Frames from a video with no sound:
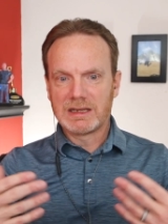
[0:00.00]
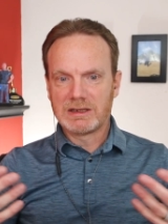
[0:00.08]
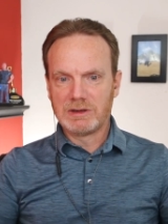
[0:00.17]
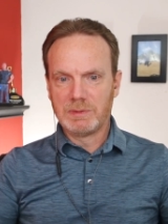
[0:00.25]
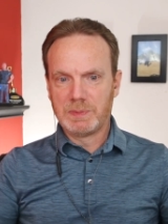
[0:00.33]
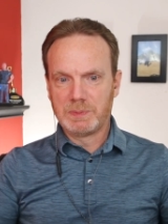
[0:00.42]

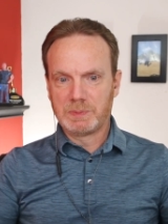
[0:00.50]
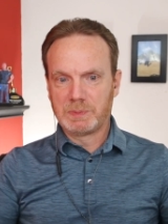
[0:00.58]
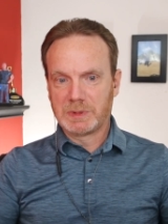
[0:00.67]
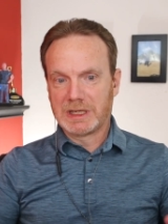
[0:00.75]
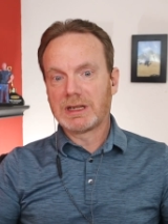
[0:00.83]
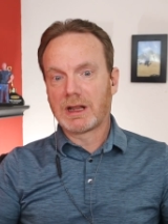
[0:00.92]
You
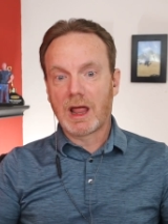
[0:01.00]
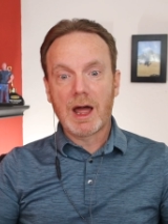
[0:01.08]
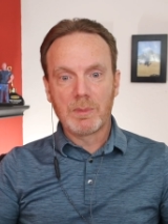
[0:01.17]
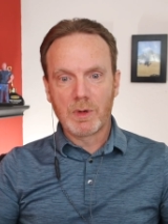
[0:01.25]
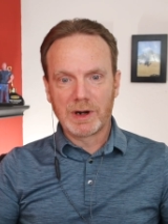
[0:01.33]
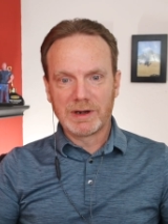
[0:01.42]
get a
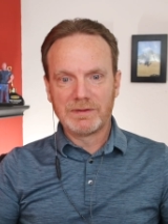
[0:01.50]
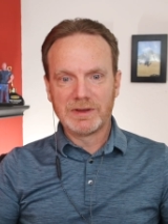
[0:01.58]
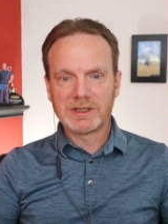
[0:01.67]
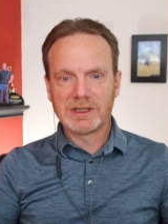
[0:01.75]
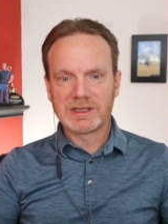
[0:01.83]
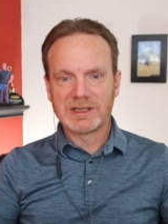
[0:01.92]
lot more
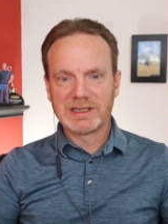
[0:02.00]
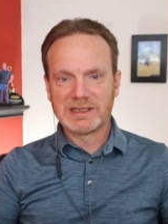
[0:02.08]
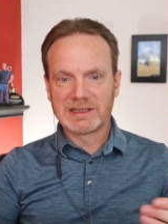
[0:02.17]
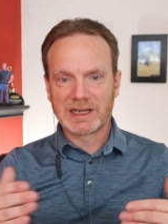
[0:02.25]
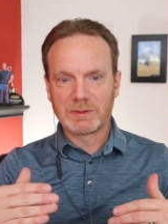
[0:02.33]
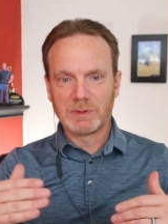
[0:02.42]

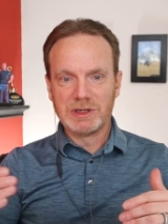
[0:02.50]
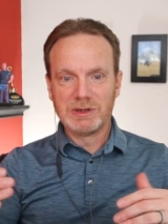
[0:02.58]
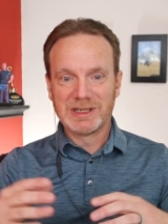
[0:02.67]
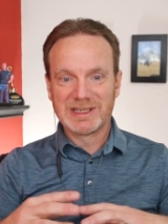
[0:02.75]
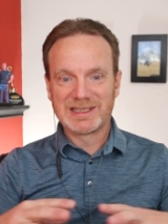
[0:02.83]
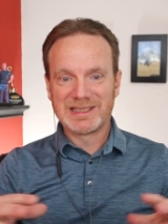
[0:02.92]
efficiencies, like when you
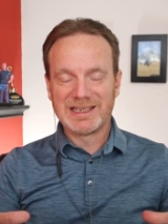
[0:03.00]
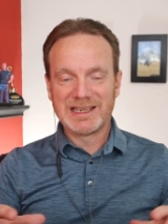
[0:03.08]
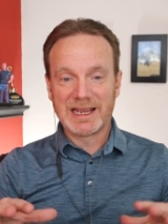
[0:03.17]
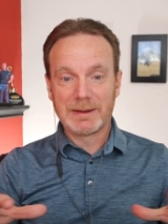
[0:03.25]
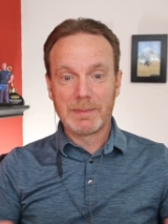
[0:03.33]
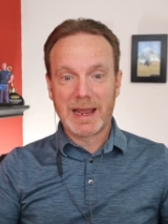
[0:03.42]
can
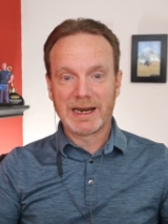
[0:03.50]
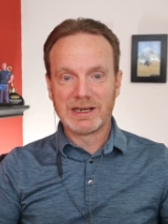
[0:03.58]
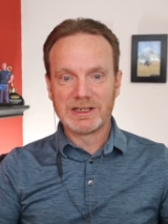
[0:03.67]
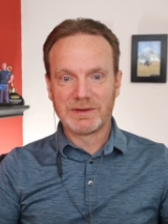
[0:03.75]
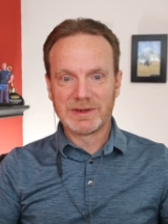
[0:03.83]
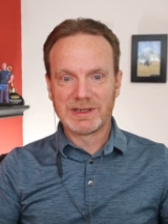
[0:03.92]
see and
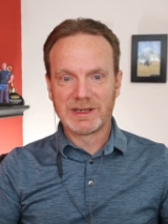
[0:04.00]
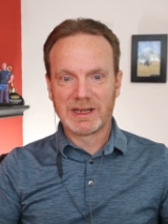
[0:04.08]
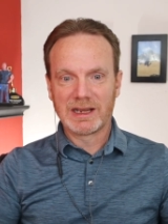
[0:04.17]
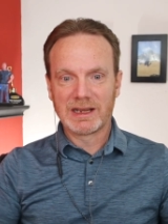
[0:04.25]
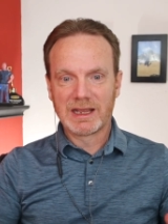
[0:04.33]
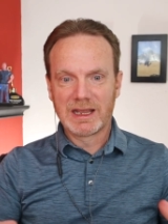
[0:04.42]
manage
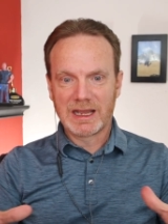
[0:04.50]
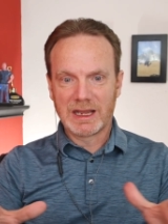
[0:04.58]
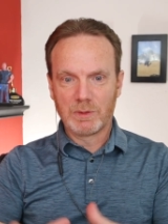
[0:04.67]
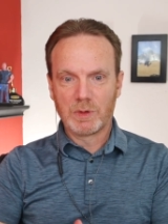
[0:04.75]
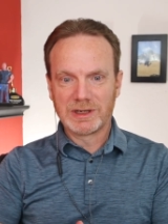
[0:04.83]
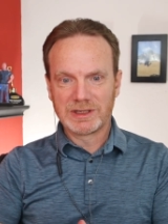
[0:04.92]
everything
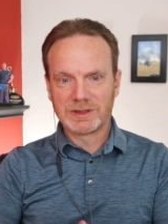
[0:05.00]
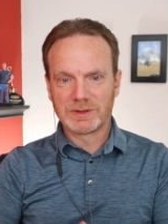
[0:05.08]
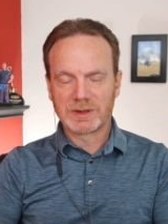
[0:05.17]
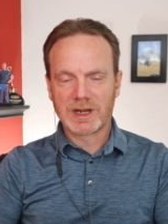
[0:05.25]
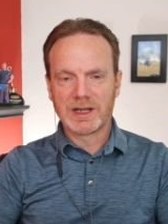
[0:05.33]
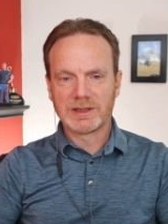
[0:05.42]
at one
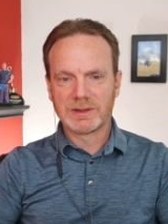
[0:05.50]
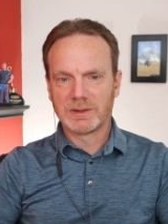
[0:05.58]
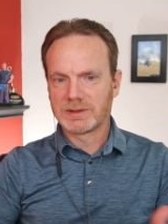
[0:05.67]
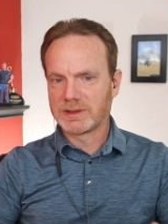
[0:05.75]
central console.